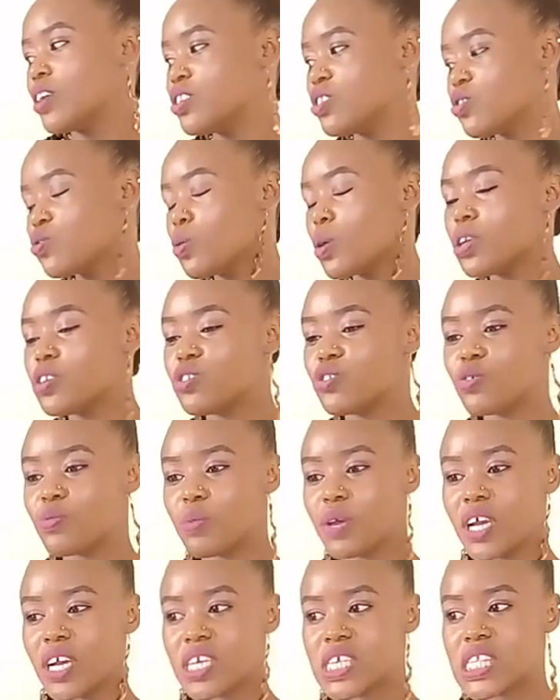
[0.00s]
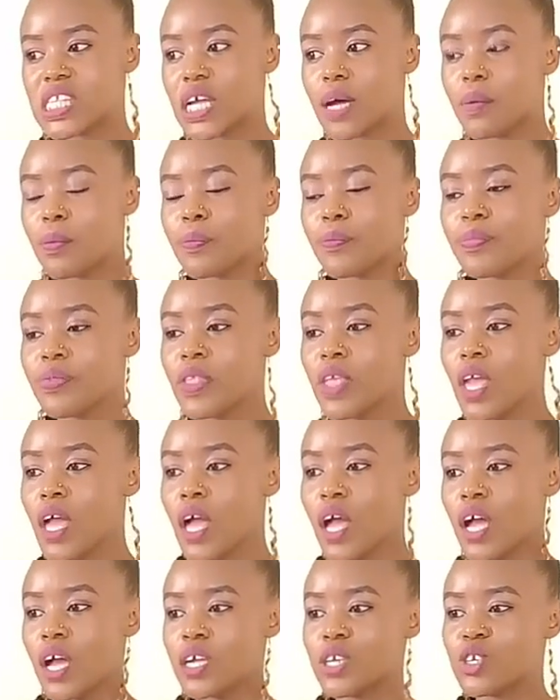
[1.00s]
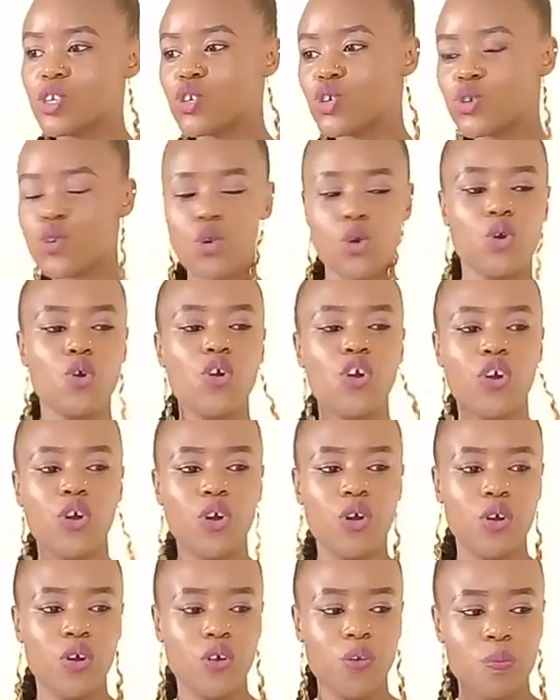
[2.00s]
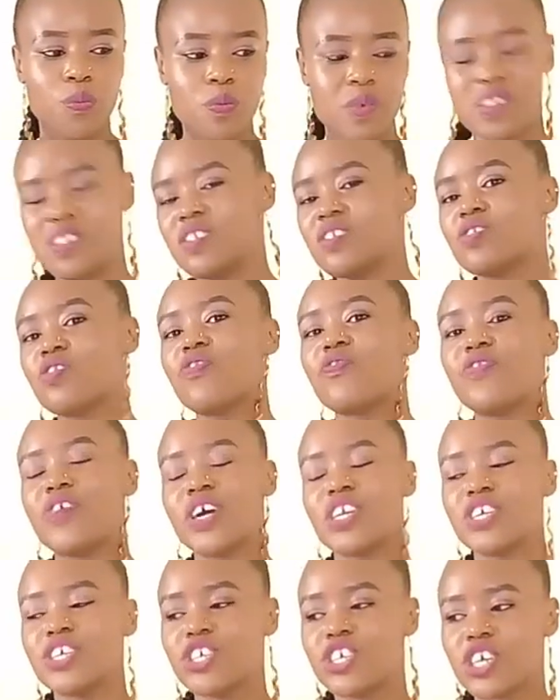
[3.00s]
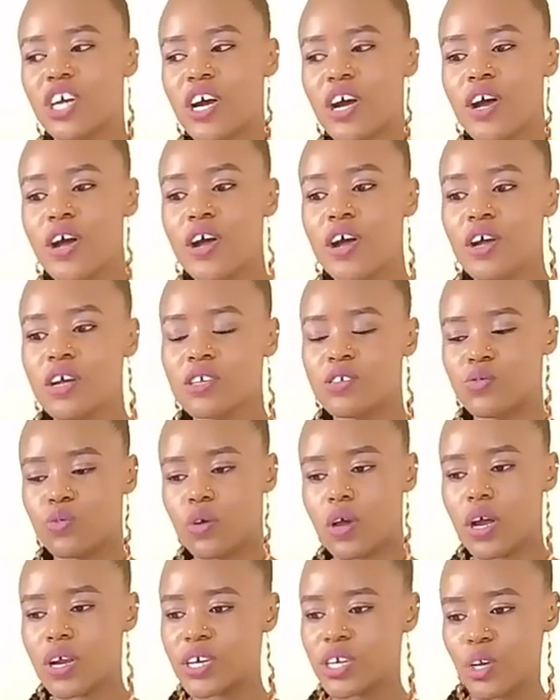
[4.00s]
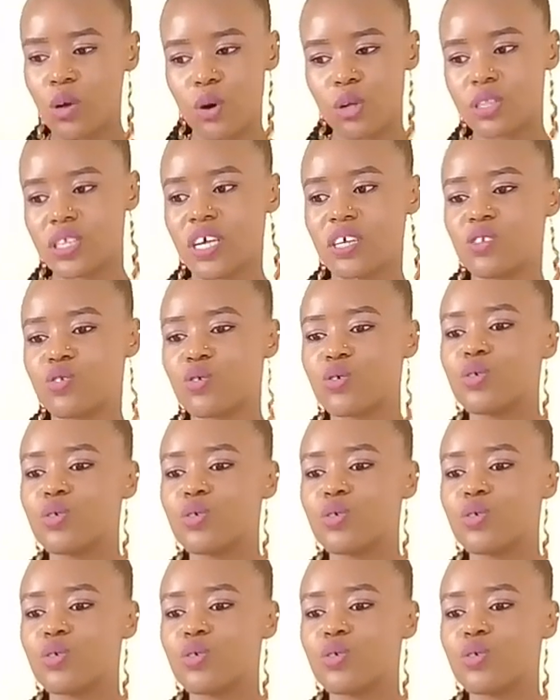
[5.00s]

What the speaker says: I just want to make some two pieces of furniture to carry all that.